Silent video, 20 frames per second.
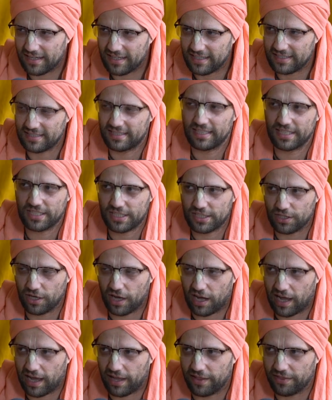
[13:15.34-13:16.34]
is this
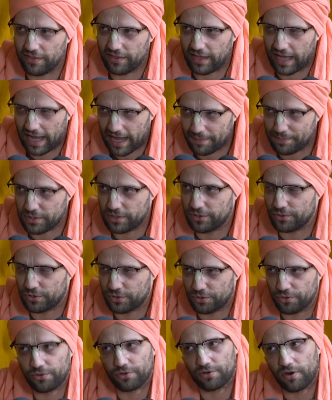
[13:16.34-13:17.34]
the absolute
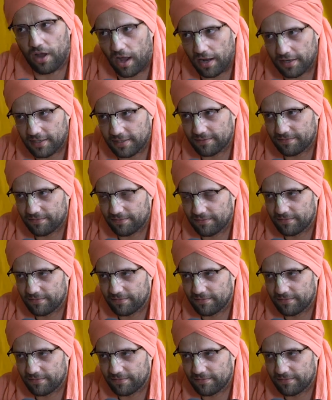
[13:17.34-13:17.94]
truth or not?